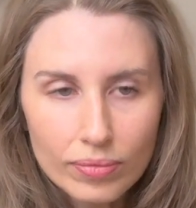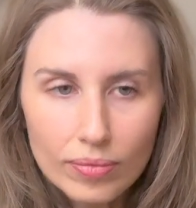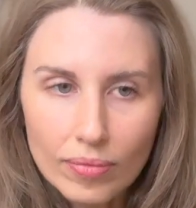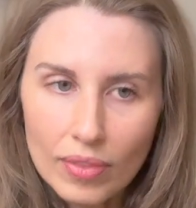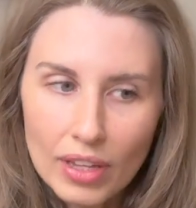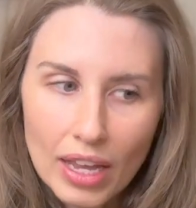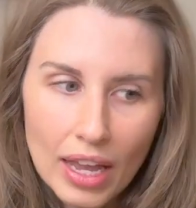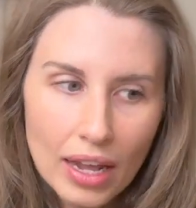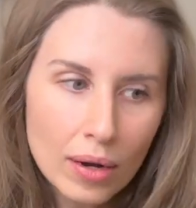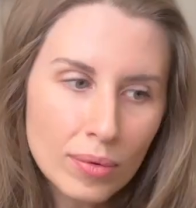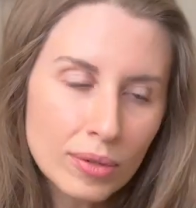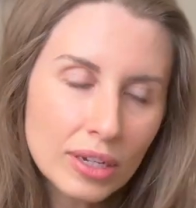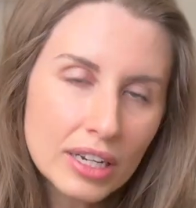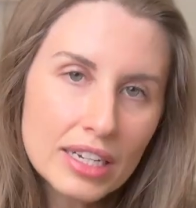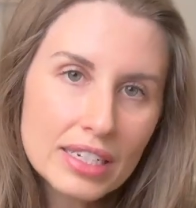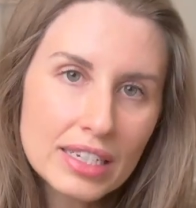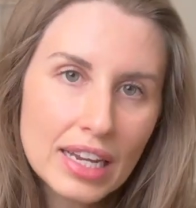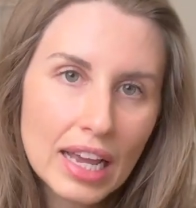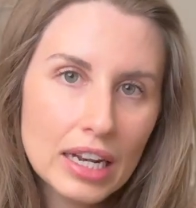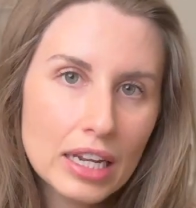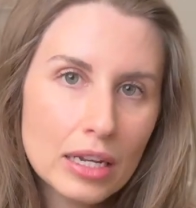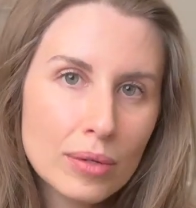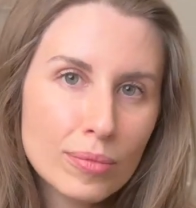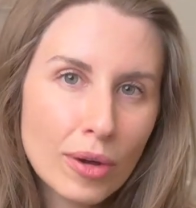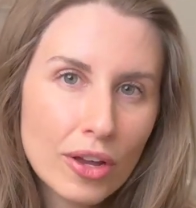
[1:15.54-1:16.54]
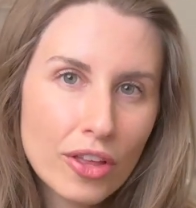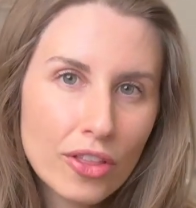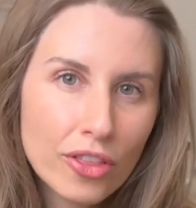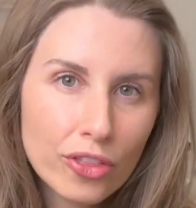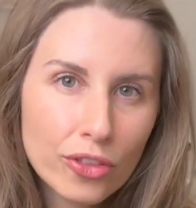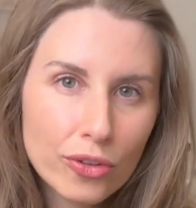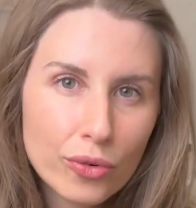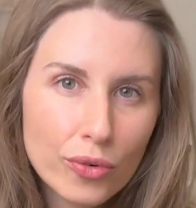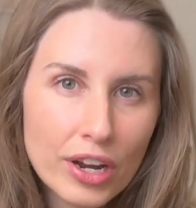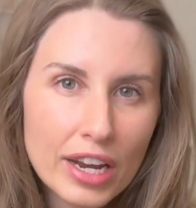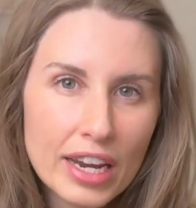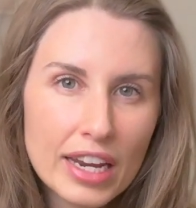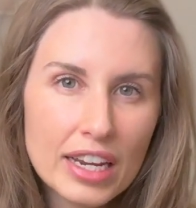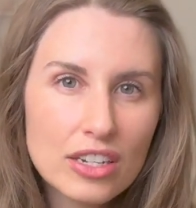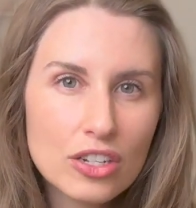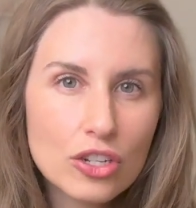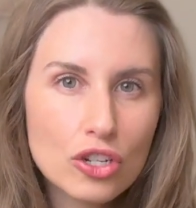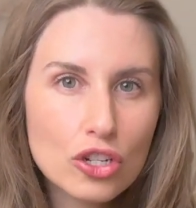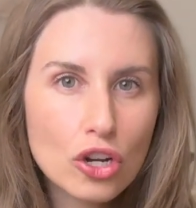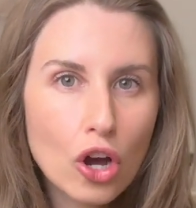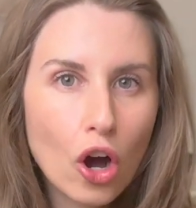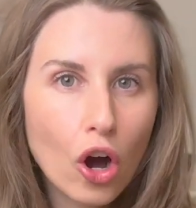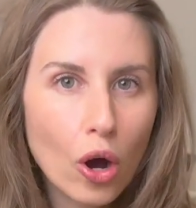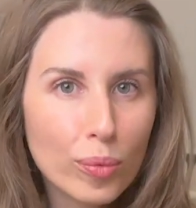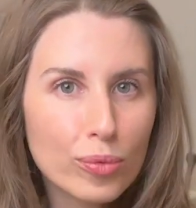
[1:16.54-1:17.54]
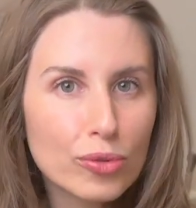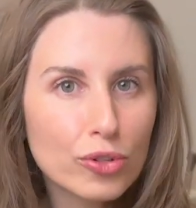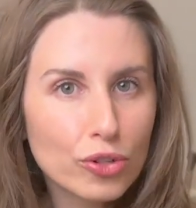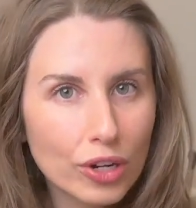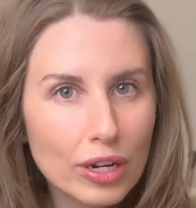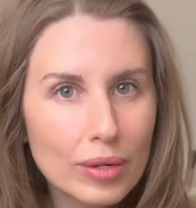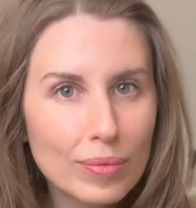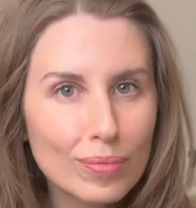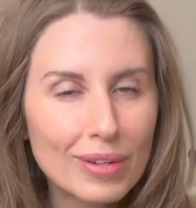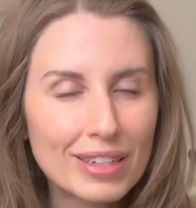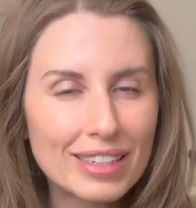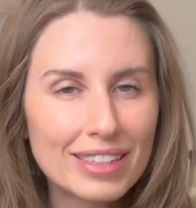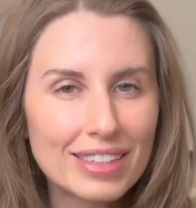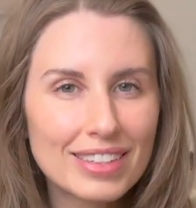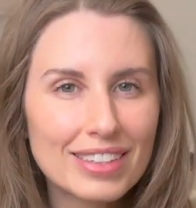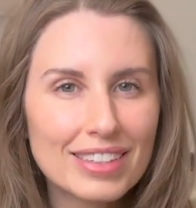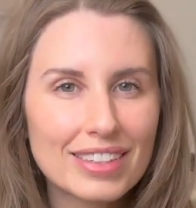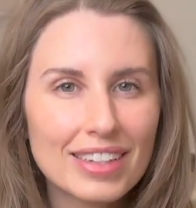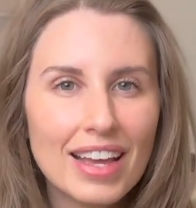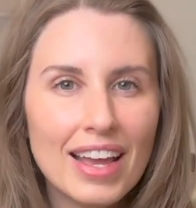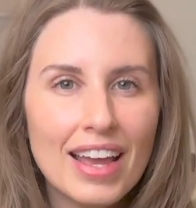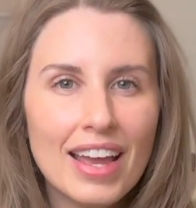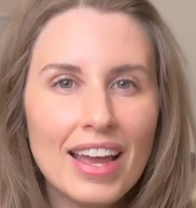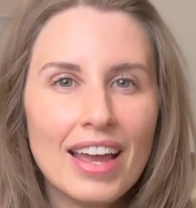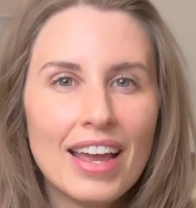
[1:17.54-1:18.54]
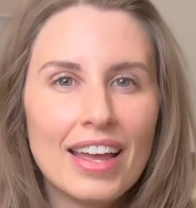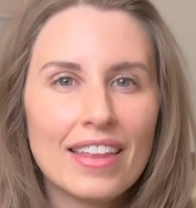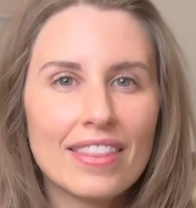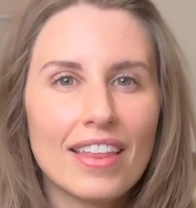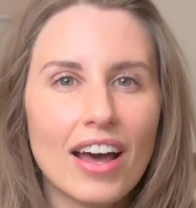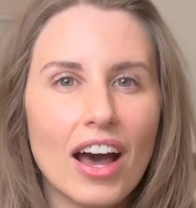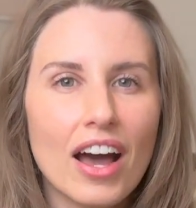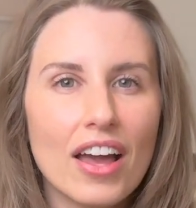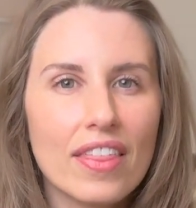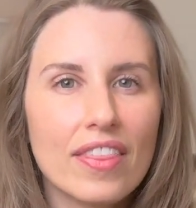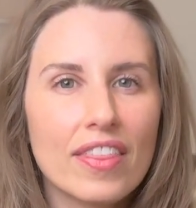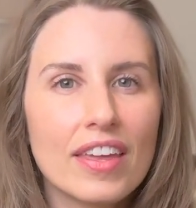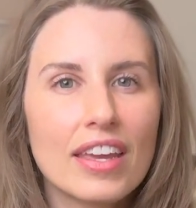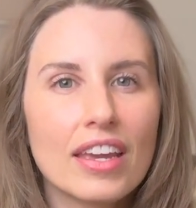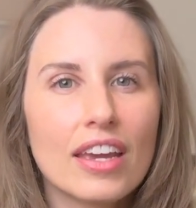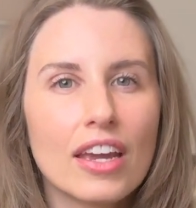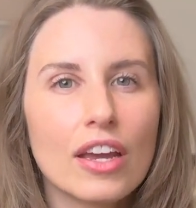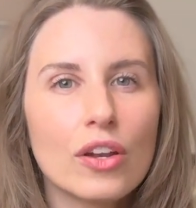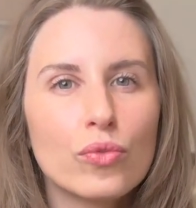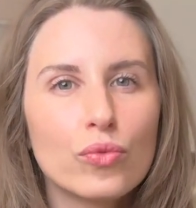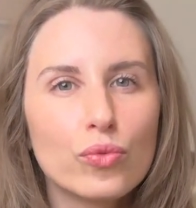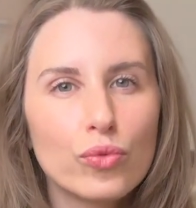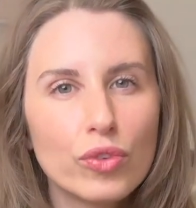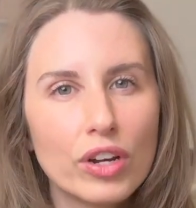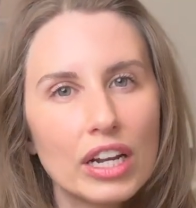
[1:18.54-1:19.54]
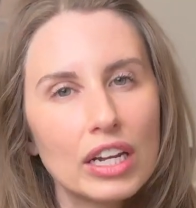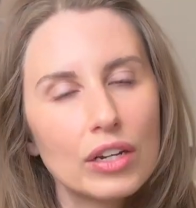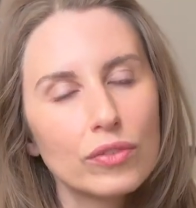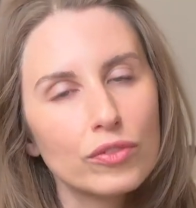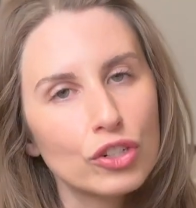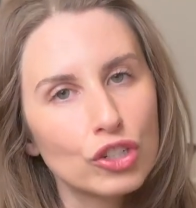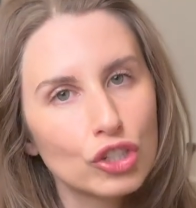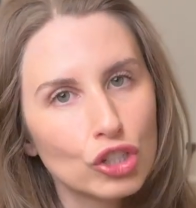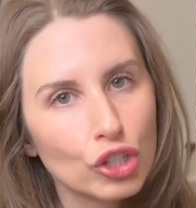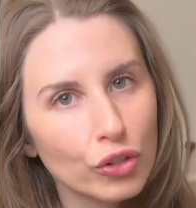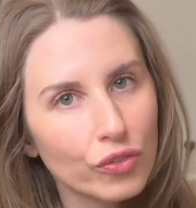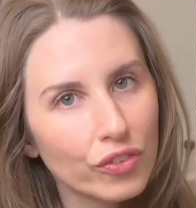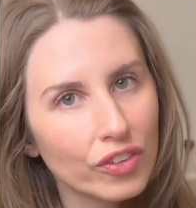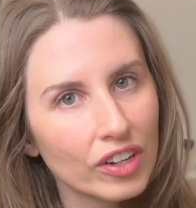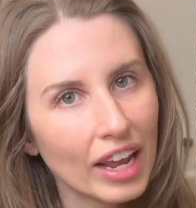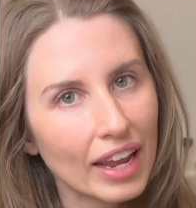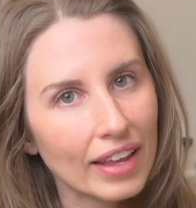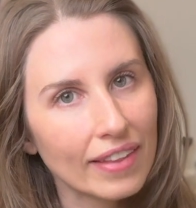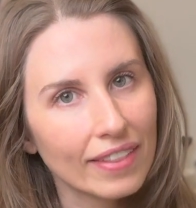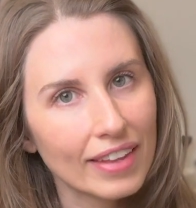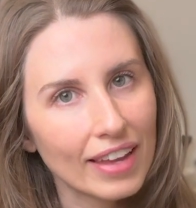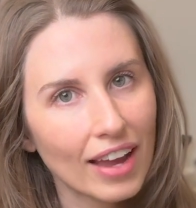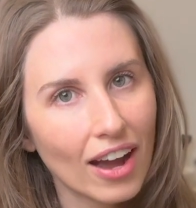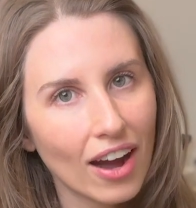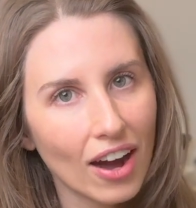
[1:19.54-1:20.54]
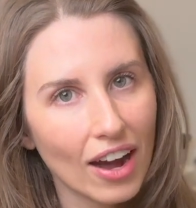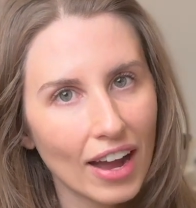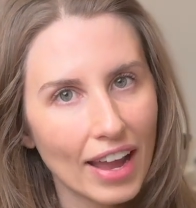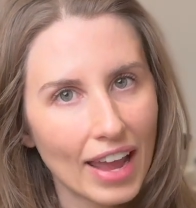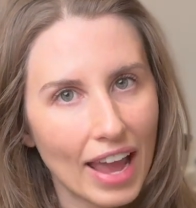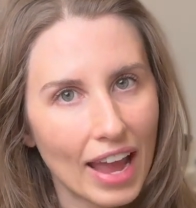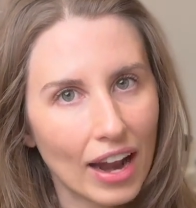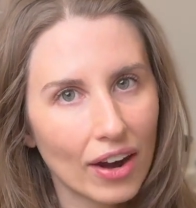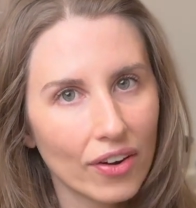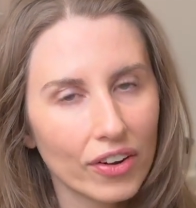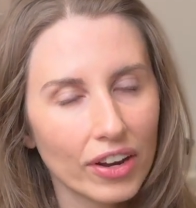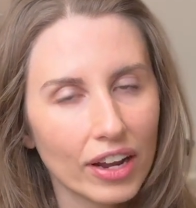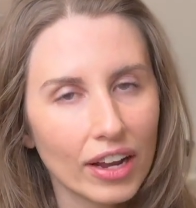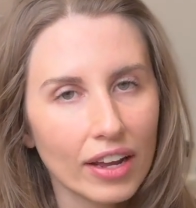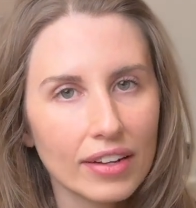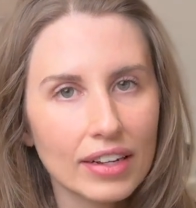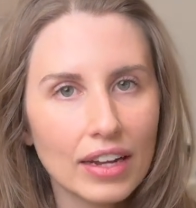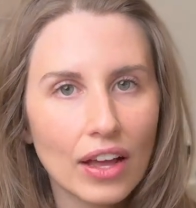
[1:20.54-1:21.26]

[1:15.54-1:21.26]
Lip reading: and I'm going to tell you my 3 top treatments that I think can really rejuvenate the eye area.